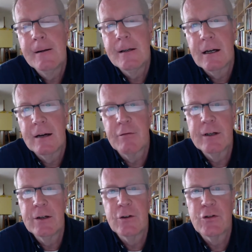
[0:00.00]
And I've
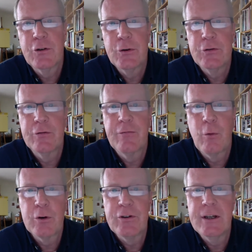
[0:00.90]
written a series of
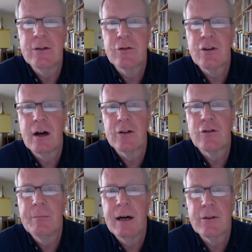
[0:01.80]
14 sonnets
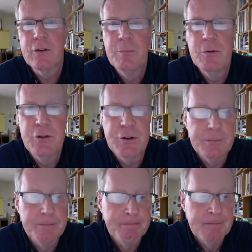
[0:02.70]
about this museum.
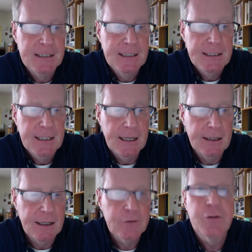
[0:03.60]
And I'd
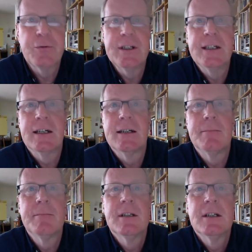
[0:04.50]
like to read
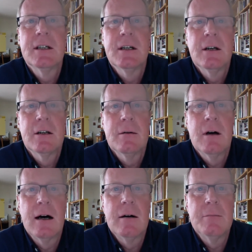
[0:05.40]

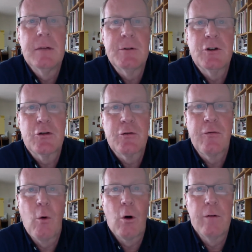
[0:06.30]
maybe just
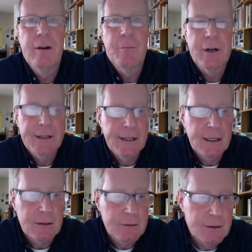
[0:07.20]
4 of them right
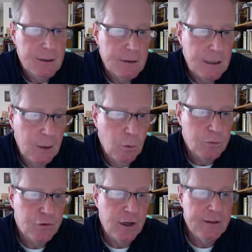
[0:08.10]
now. I won't
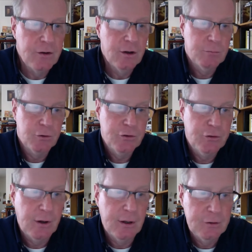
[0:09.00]
cite the numbers,
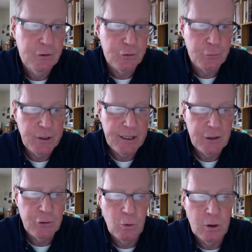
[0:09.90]
I'll just read
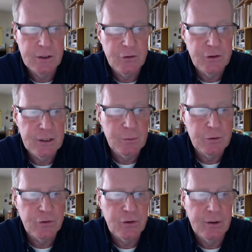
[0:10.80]
each one in
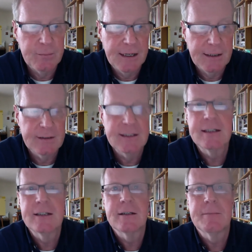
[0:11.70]
sequence, and I think
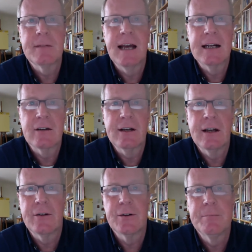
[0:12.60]
they'll hang
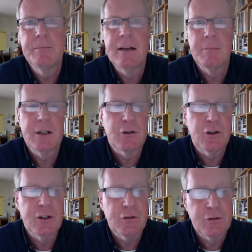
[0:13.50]
together and make
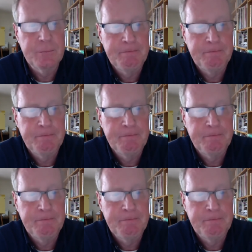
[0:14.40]
sense.